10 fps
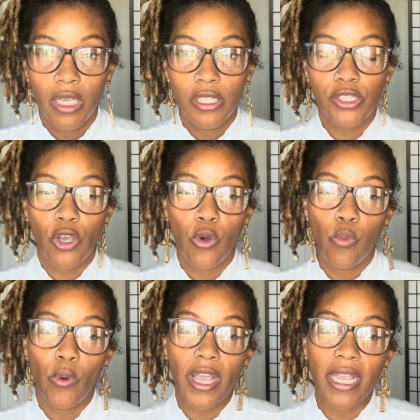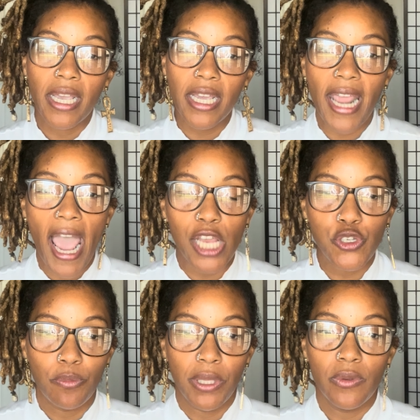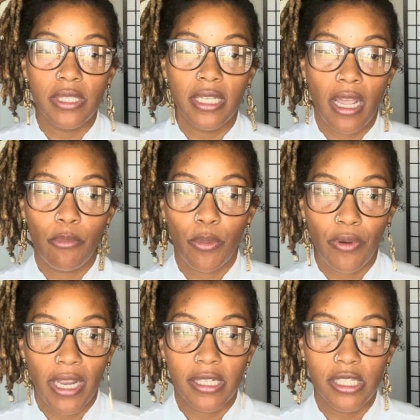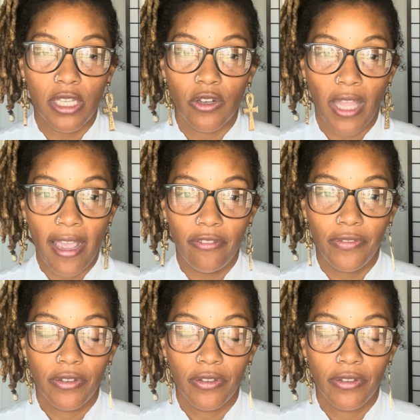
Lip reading: so what good attributes the number brings to your life?